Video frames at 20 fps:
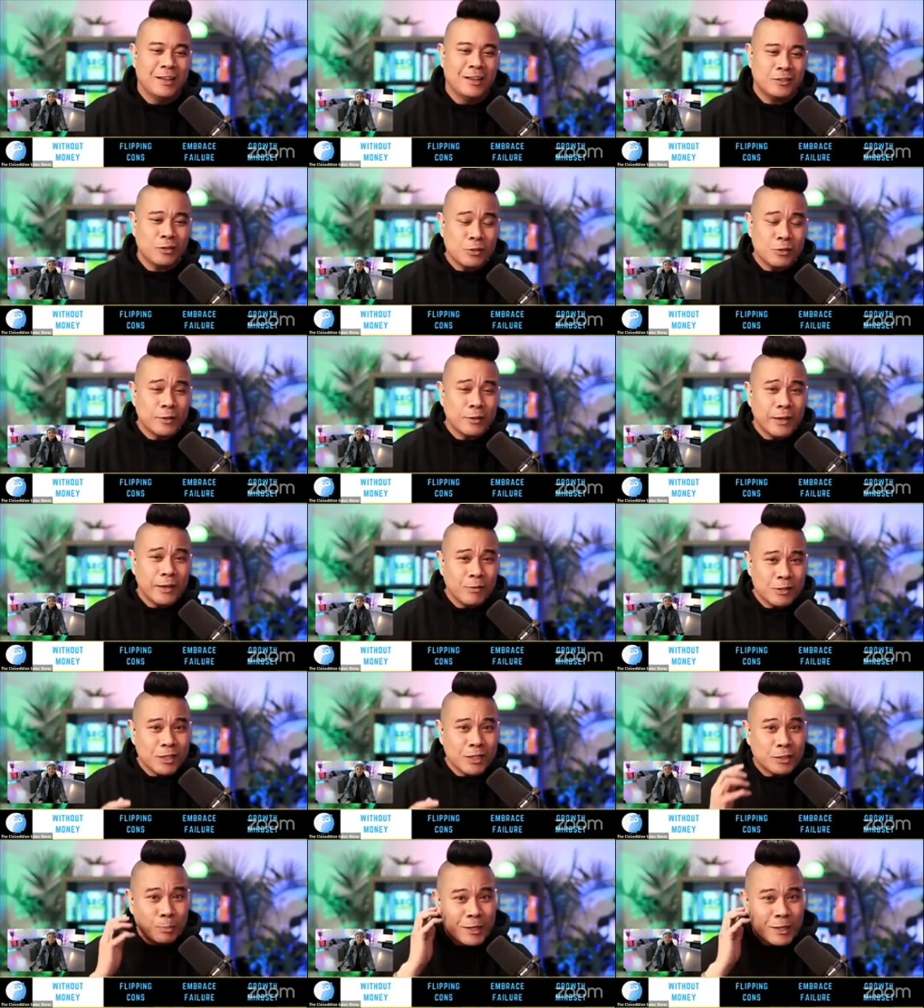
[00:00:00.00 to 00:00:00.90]
So it
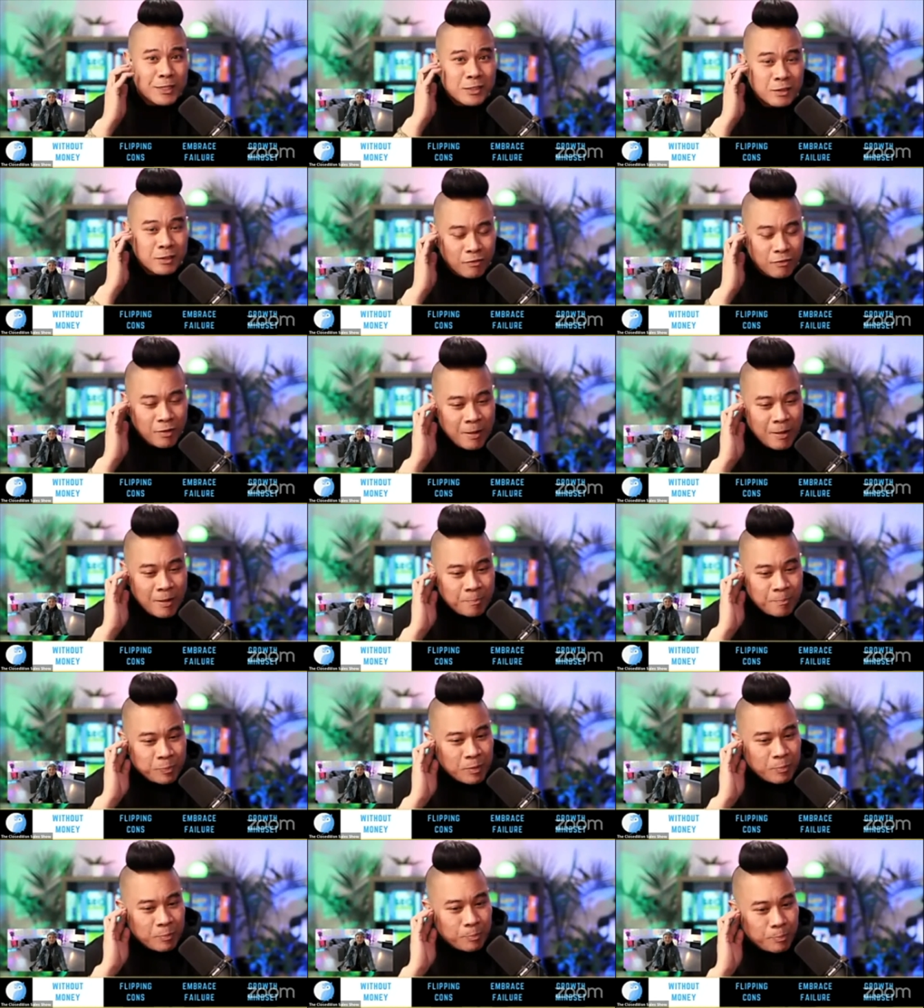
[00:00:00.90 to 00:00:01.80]
was expensive,
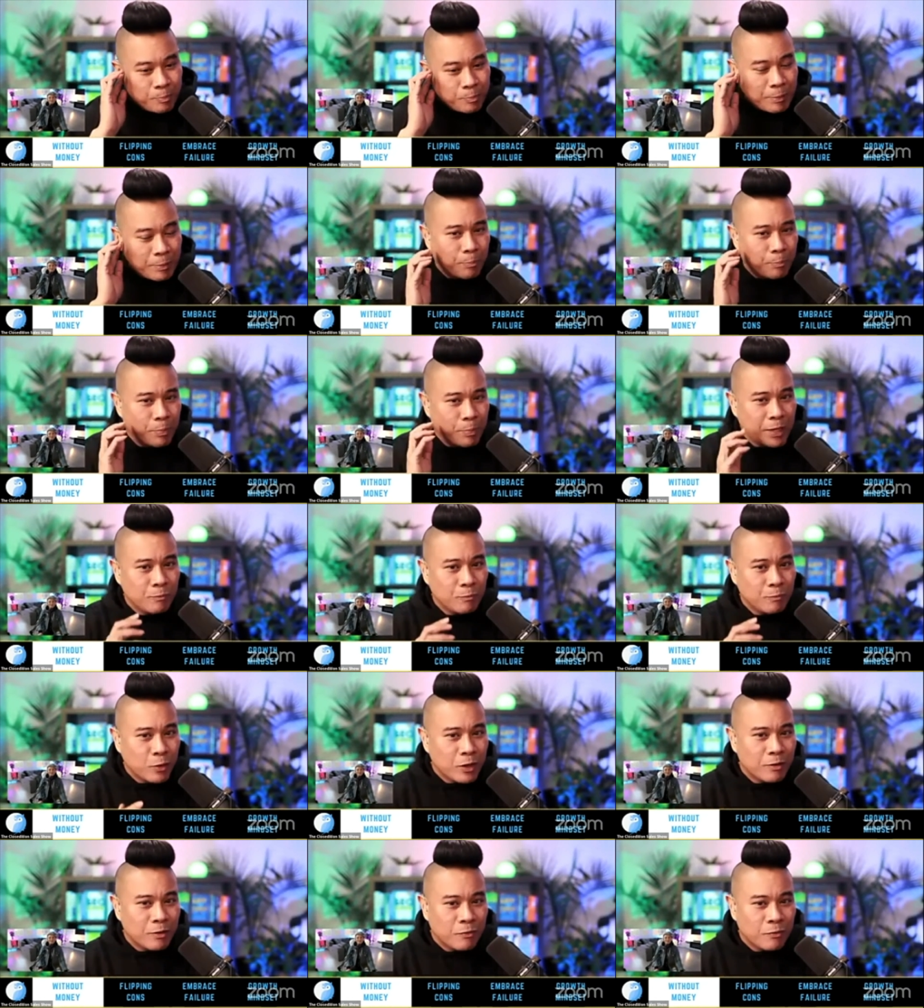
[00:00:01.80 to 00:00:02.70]
but being
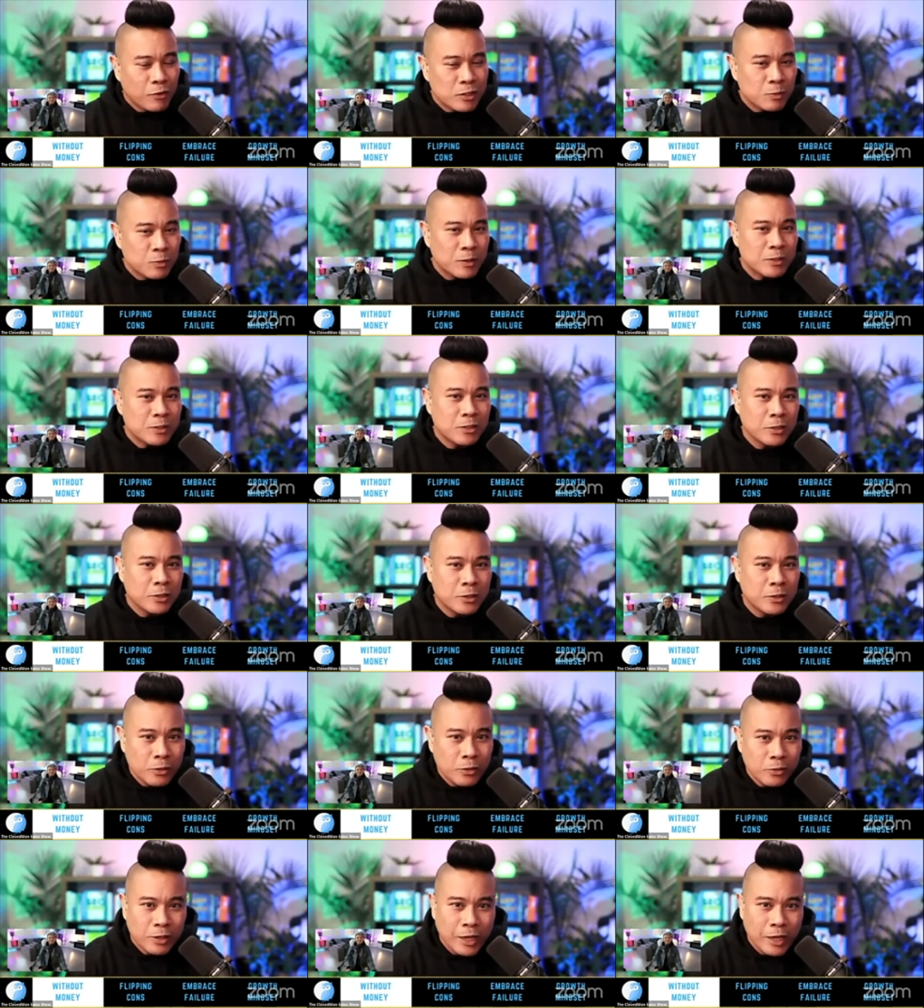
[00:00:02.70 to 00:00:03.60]
one of the first ones to
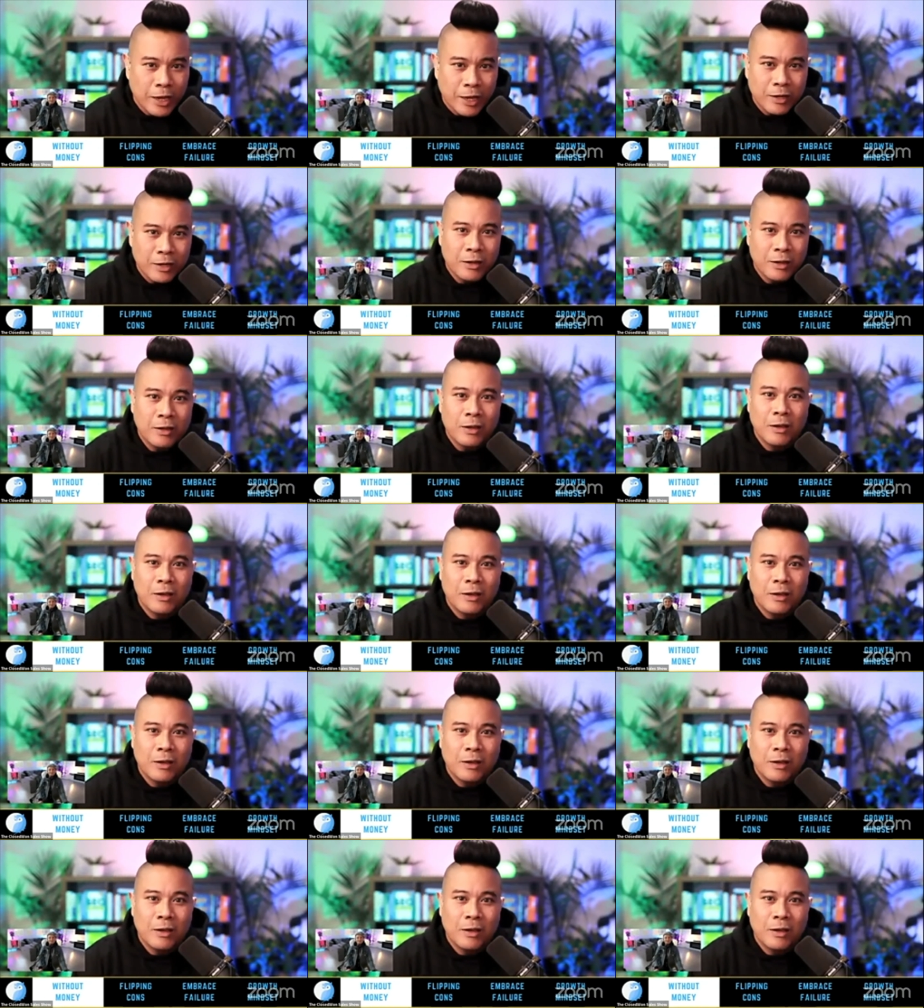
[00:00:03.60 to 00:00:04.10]
do that